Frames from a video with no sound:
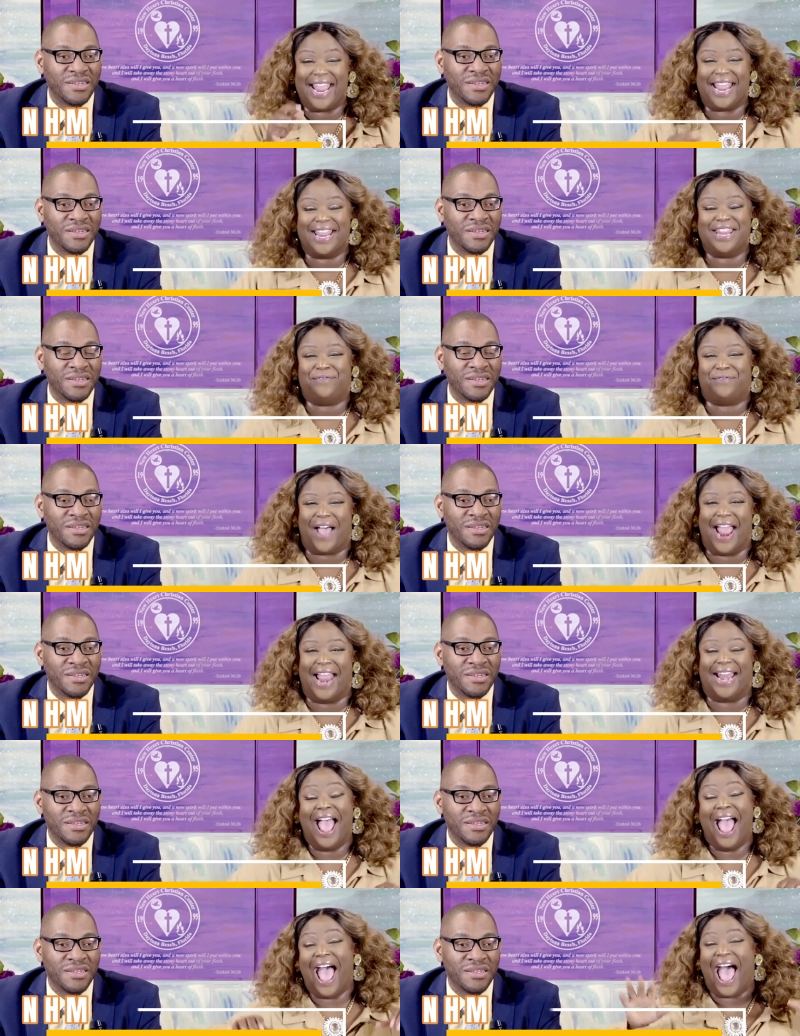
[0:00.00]
Speaker 1: in the
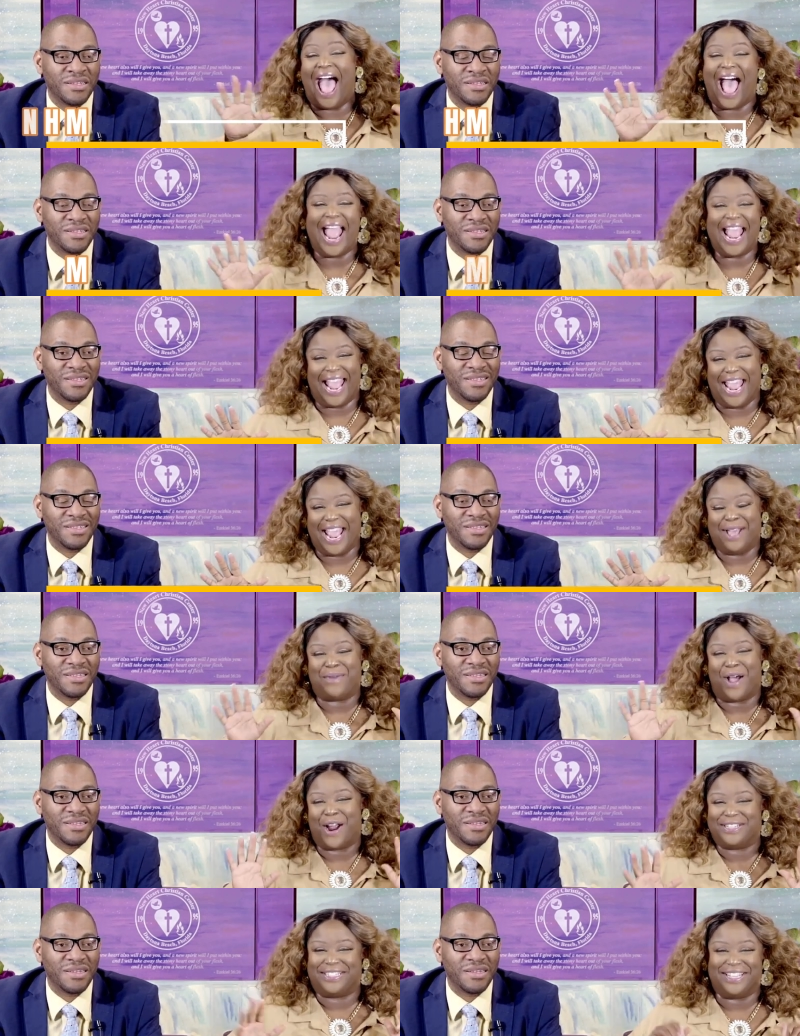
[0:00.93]
Fight. I am
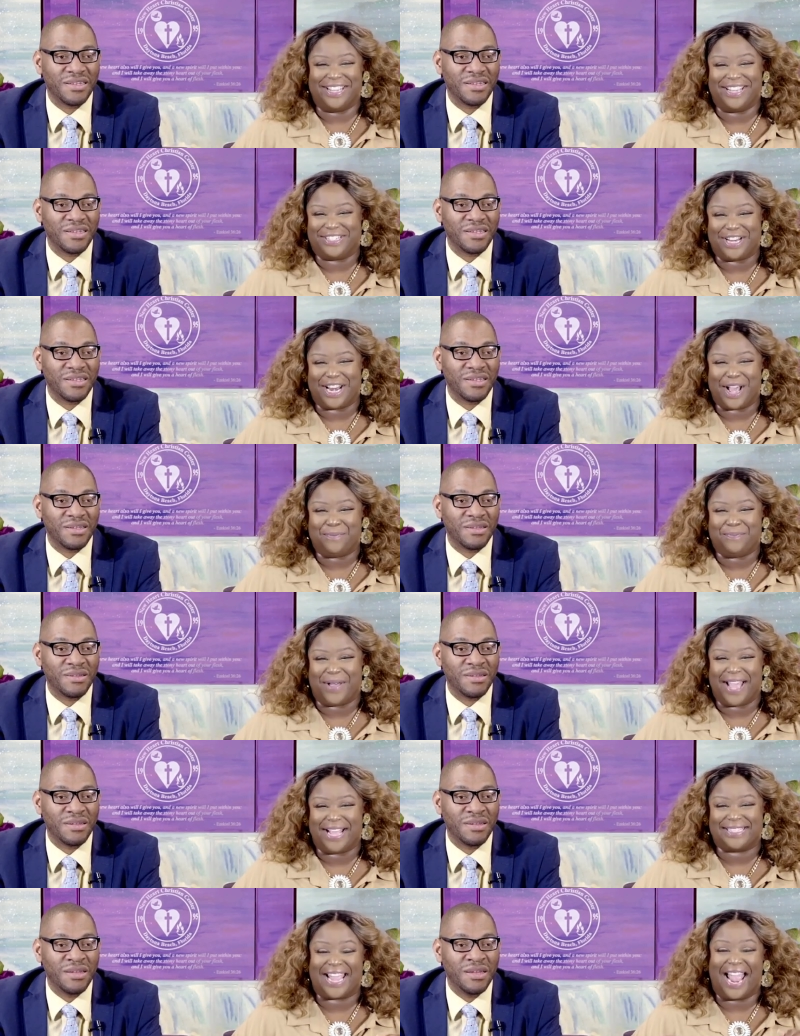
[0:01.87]
Ardelia Chanel
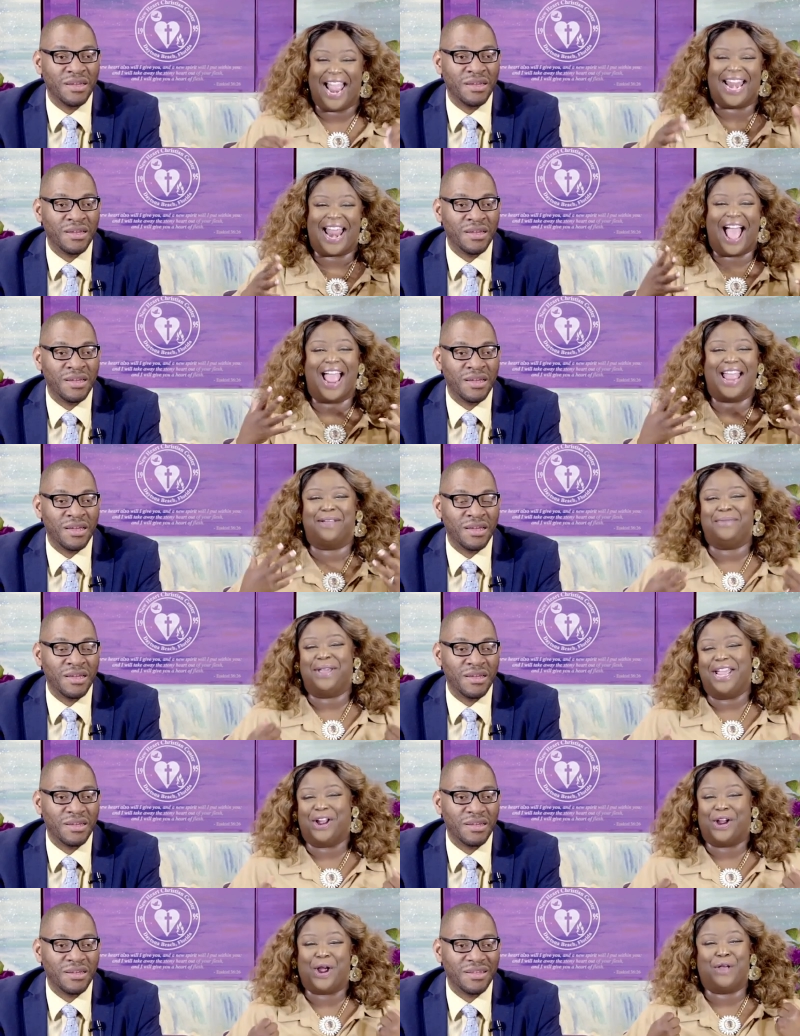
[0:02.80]
Butts, and I am
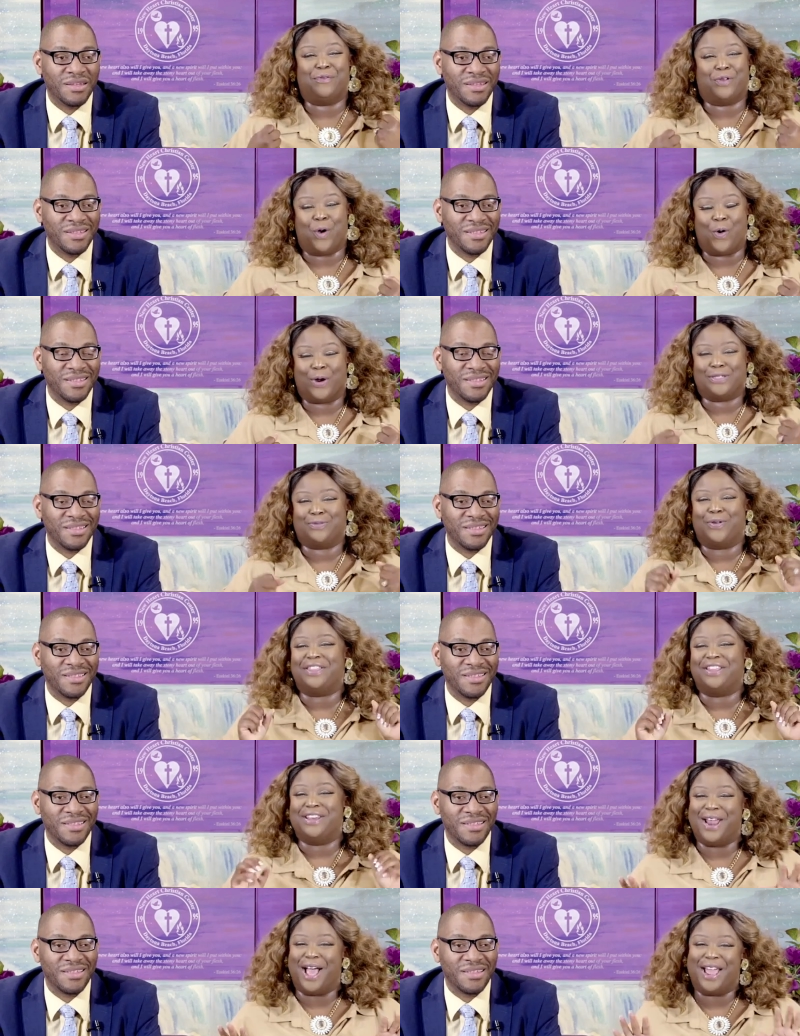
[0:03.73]
here, of course,
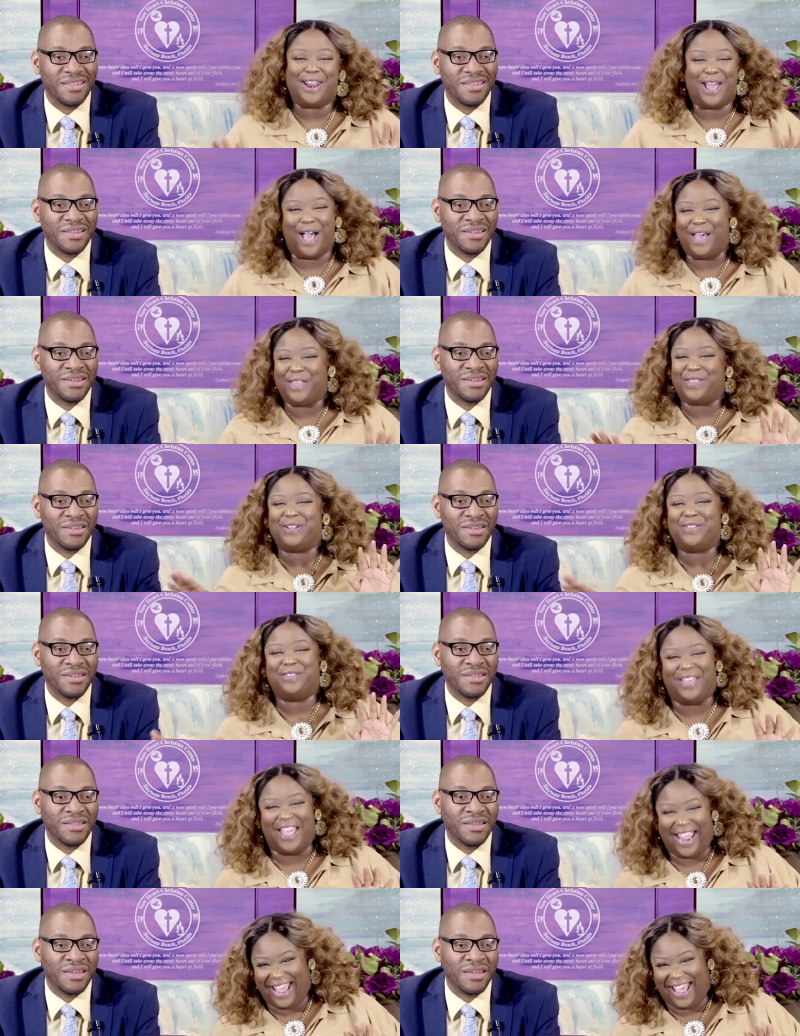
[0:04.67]
with none other
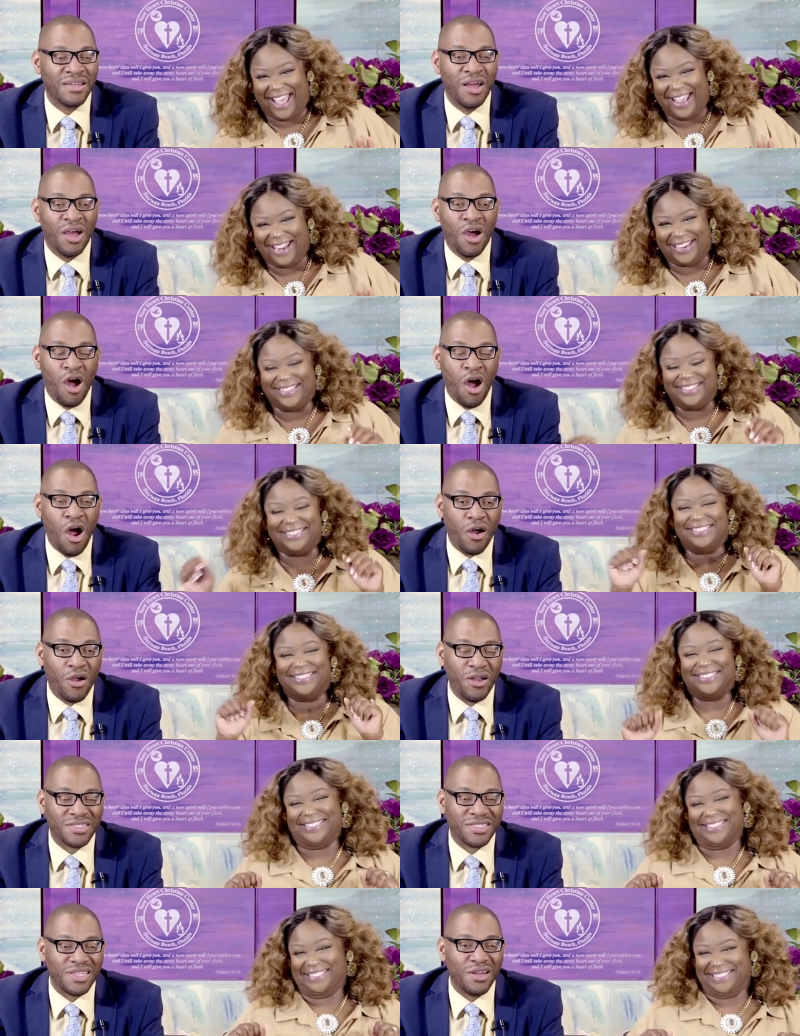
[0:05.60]
than
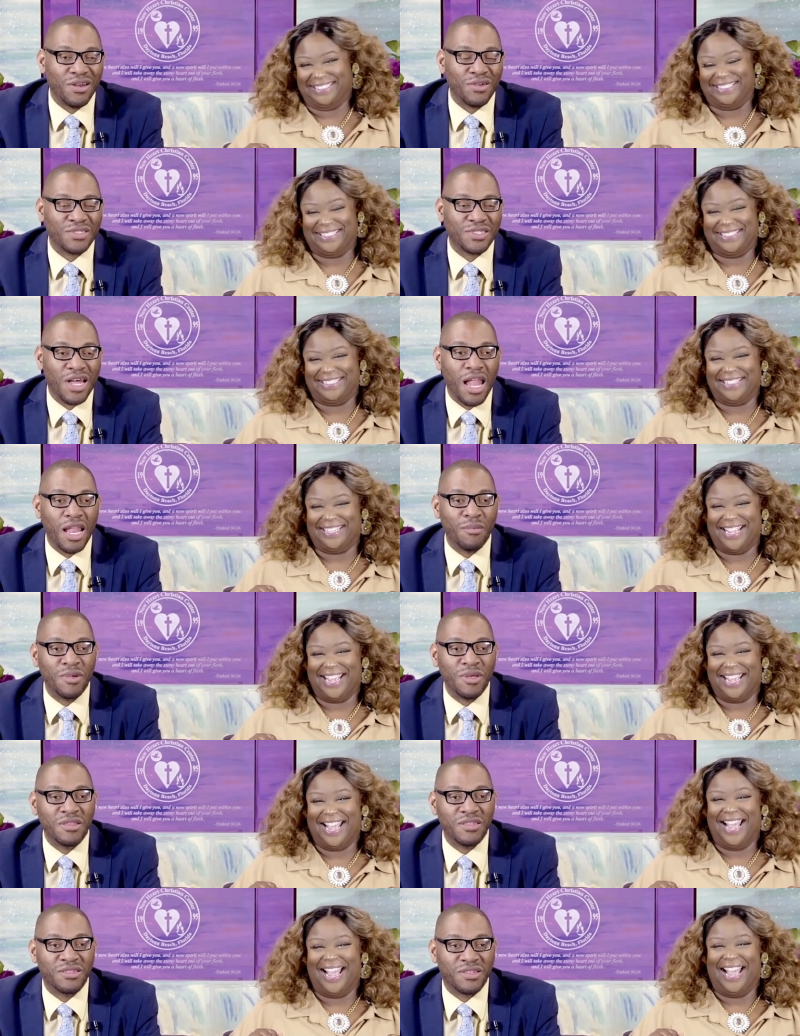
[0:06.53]
Speaker 2: Taurus L.
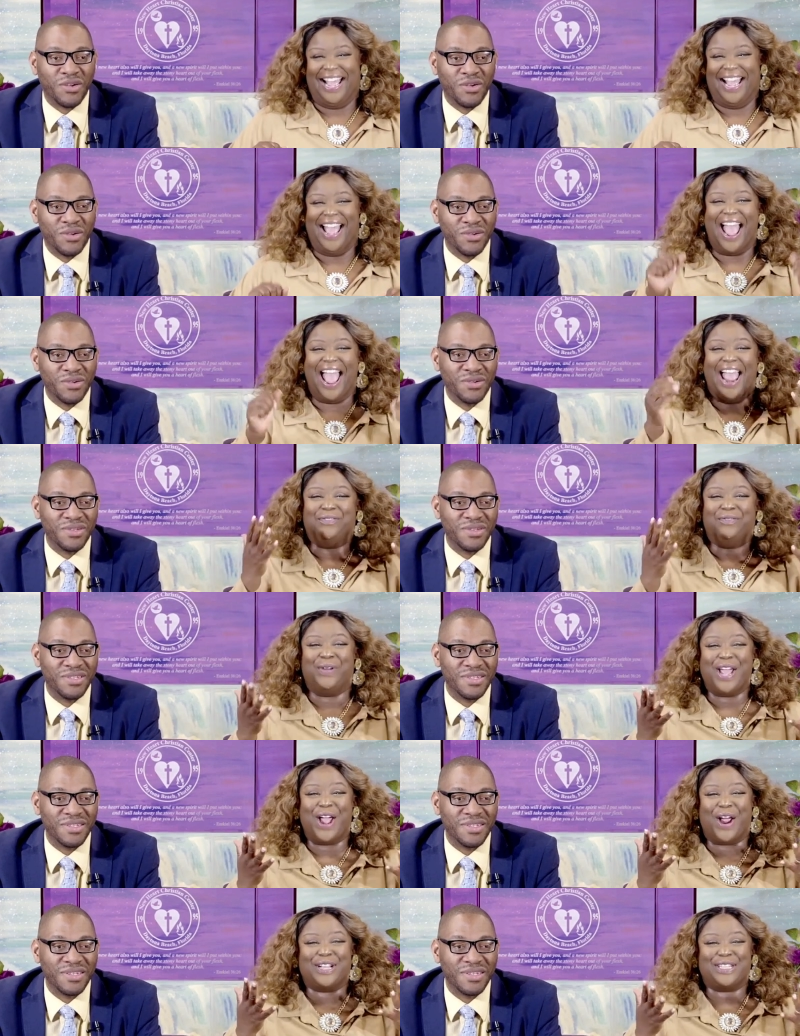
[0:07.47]
Solomon the third.
Speaker 1: And
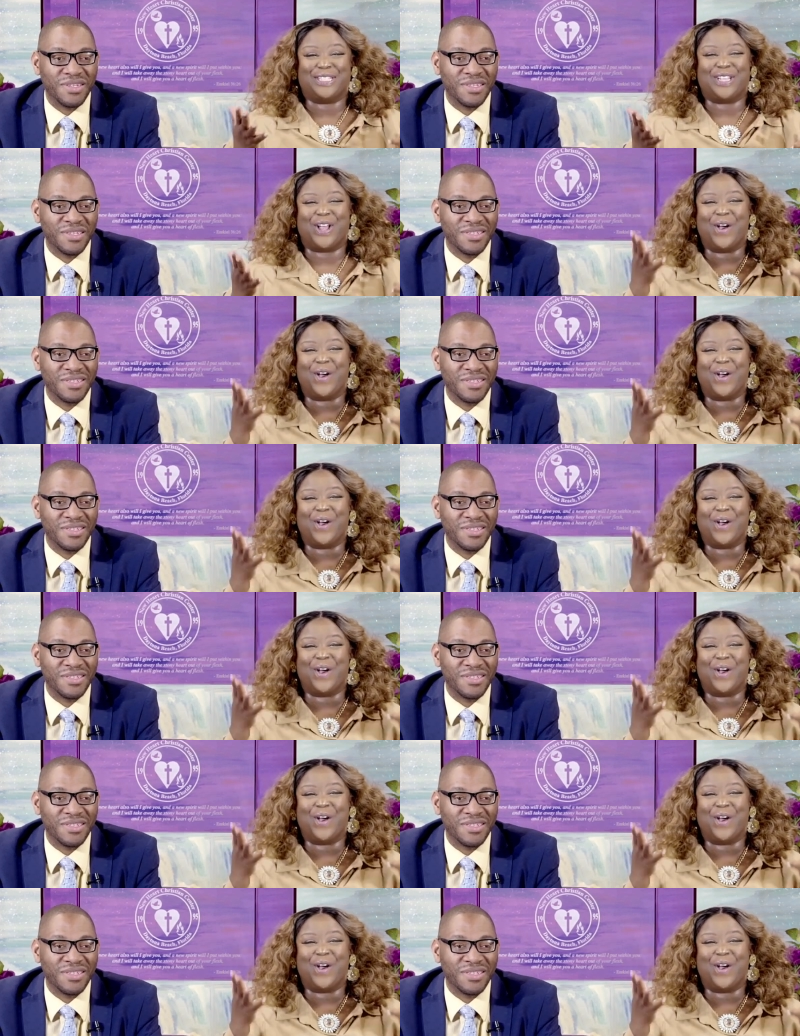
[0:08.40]
we are so